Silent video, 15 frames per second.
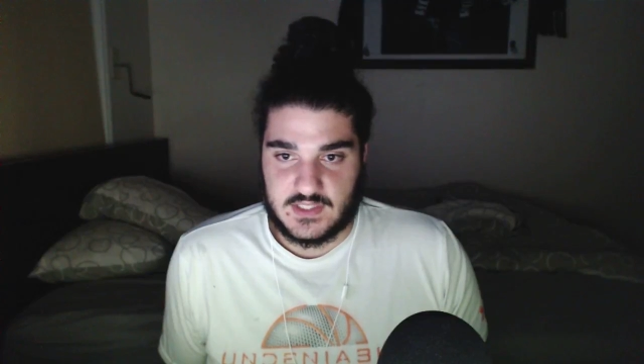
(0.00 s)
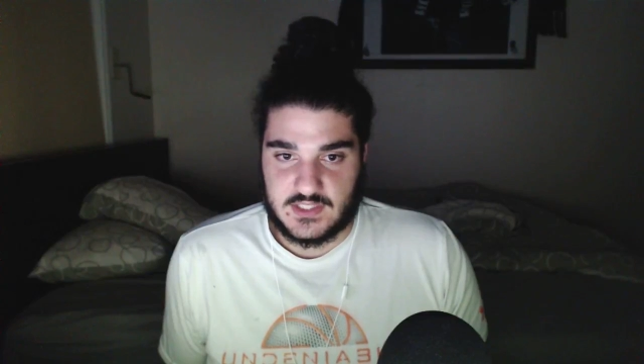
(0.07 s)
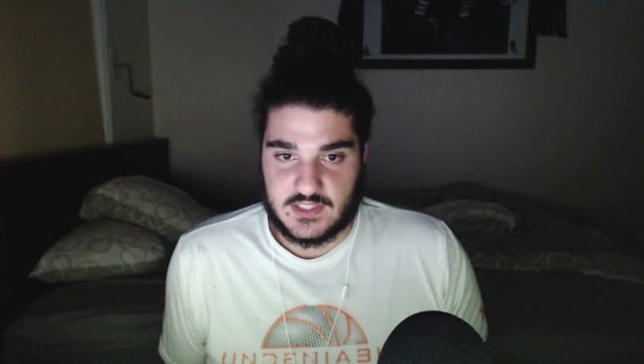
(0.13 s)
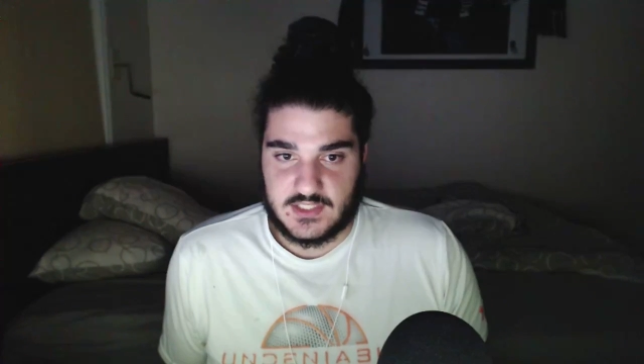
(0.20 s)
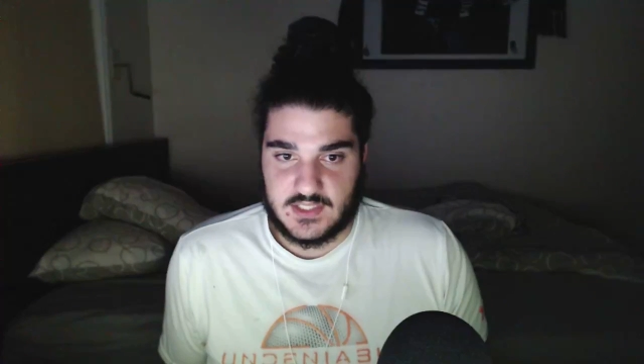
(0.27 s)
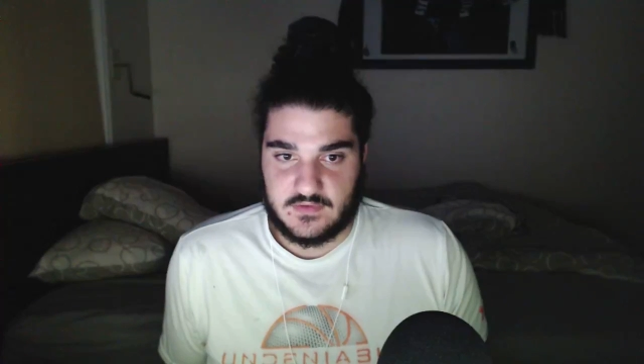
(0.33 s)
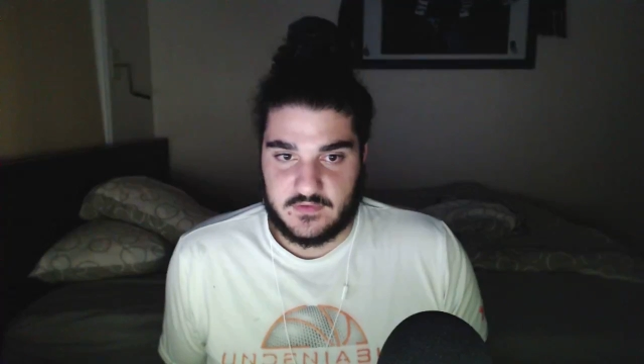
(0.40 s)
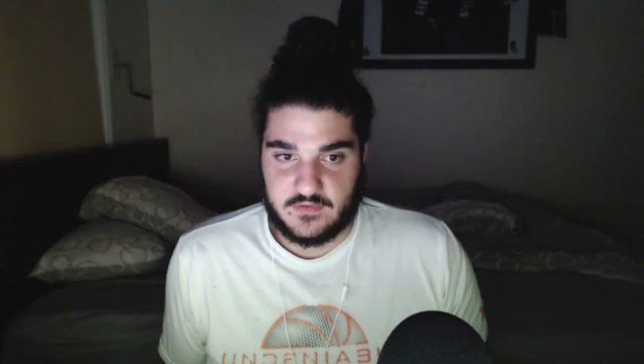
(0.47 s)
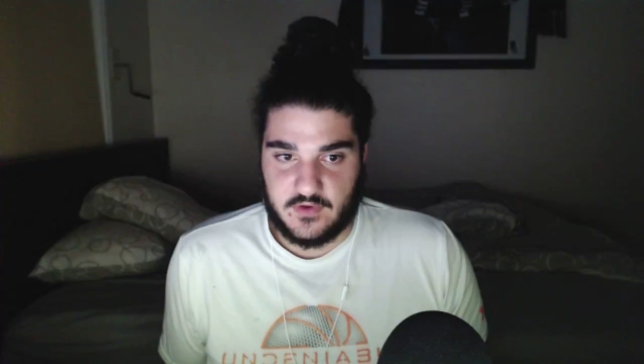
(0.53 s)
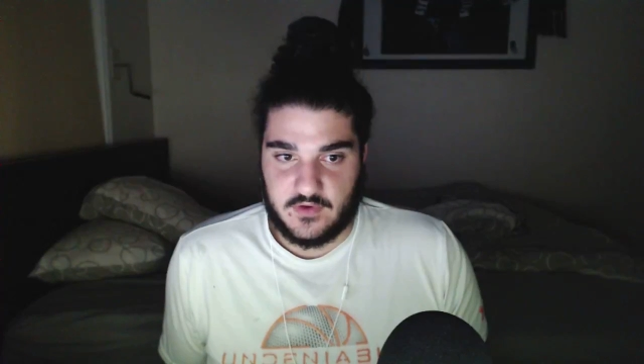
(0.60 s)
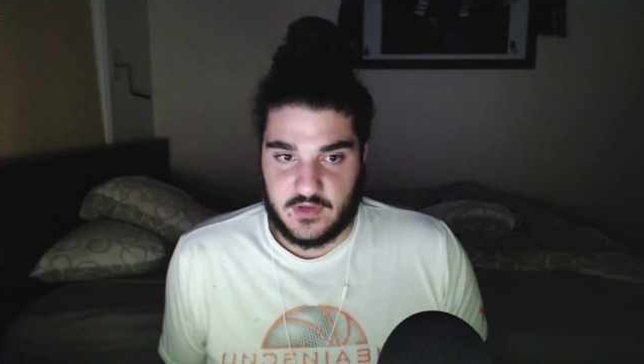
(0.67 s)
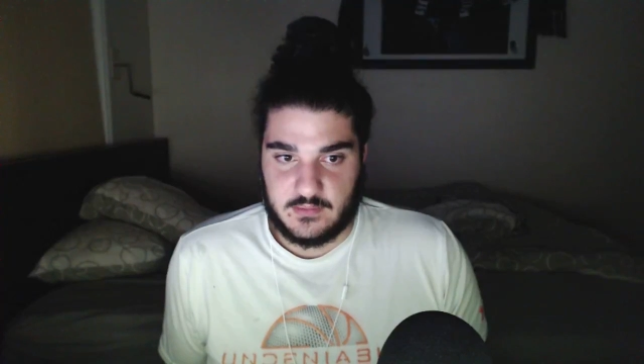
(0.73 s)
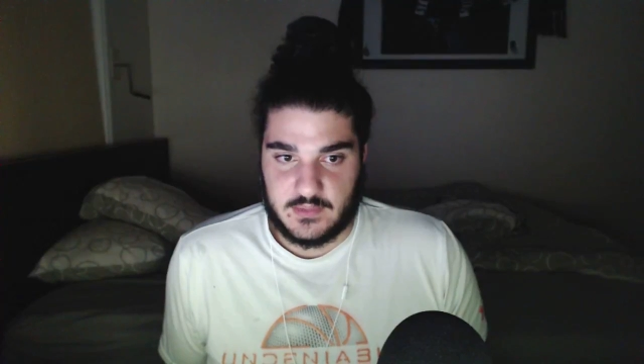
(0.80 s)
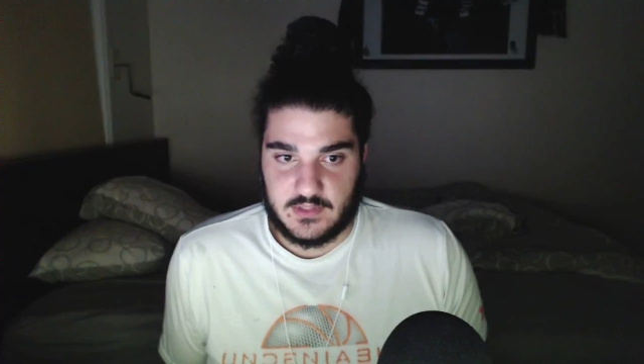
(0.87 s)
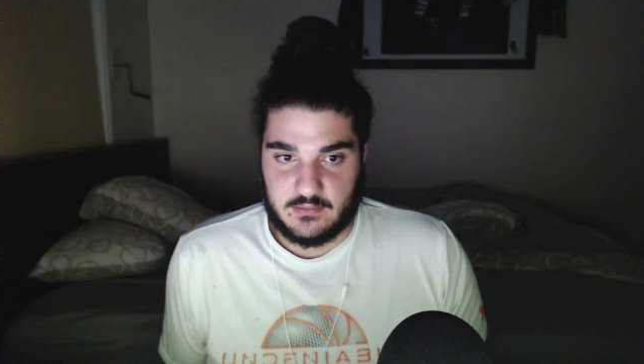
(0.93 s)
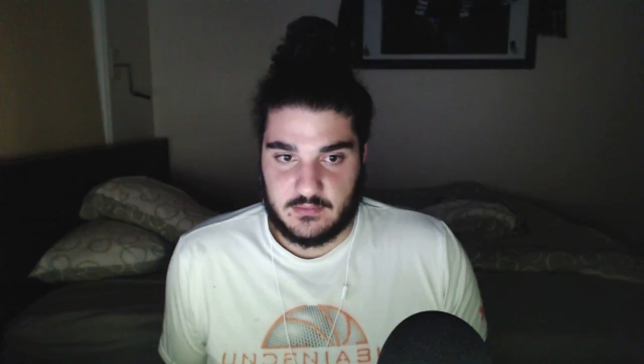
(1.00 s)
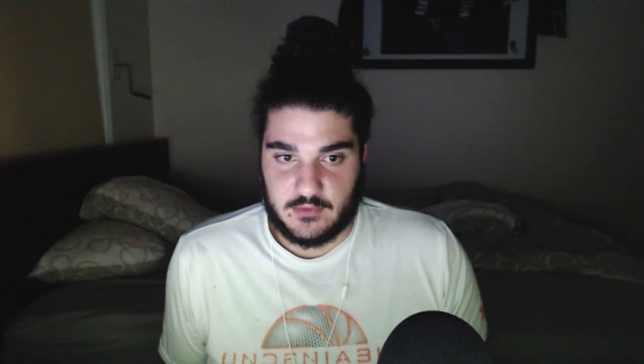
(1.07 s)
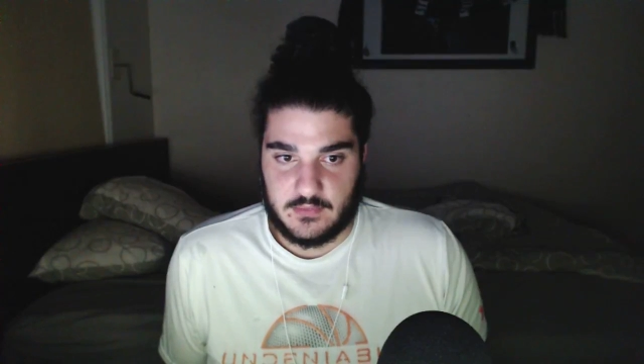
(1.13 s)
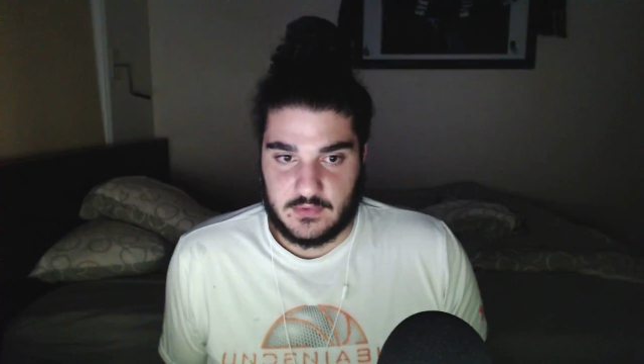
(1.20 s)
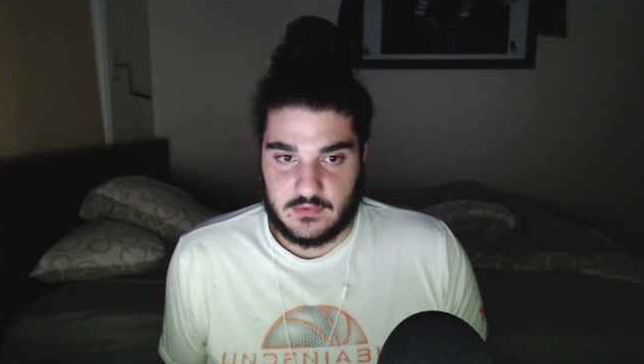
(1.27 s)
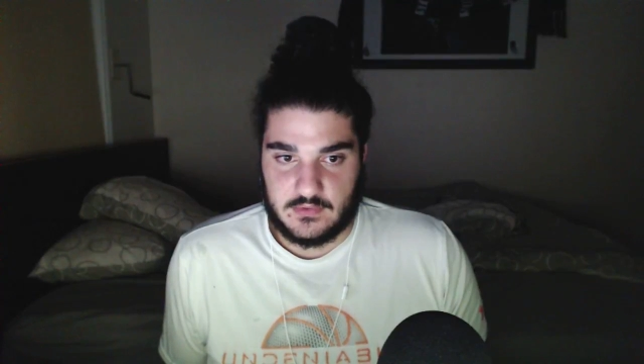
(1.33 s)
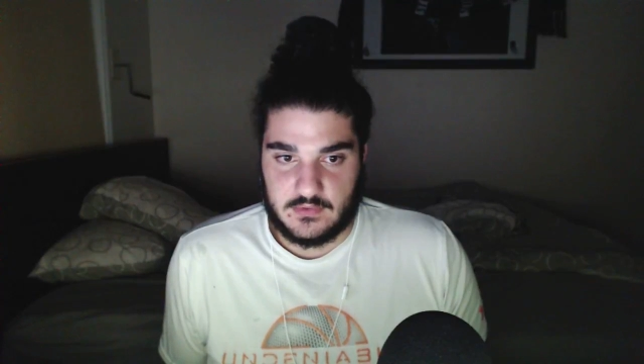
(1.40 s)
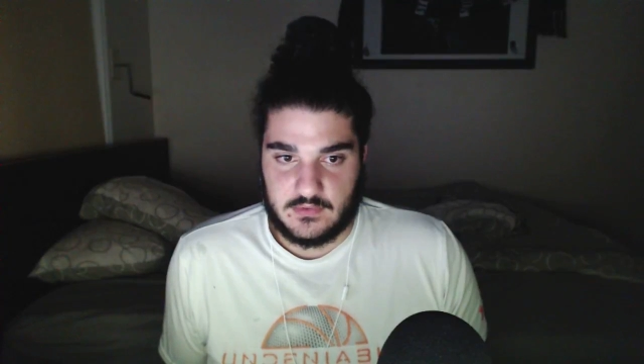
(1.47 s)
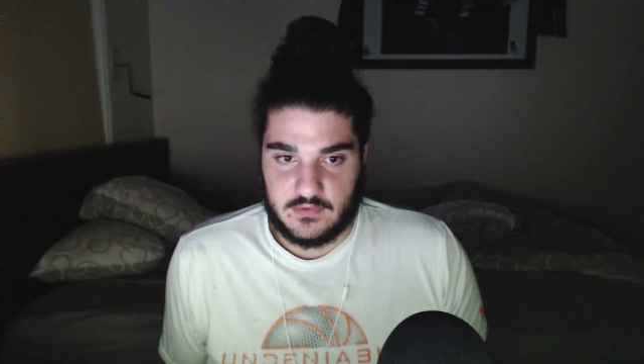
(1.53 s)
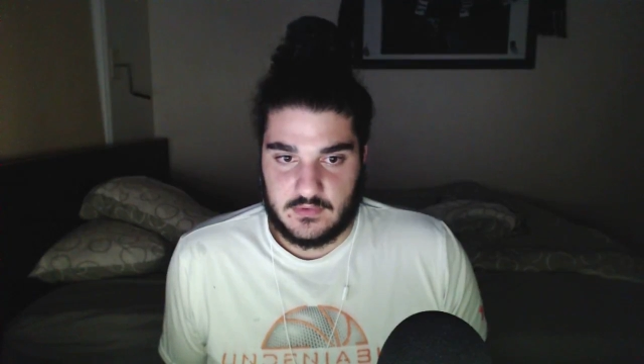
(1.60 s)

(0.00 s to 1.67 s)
They just have to find him at the moment.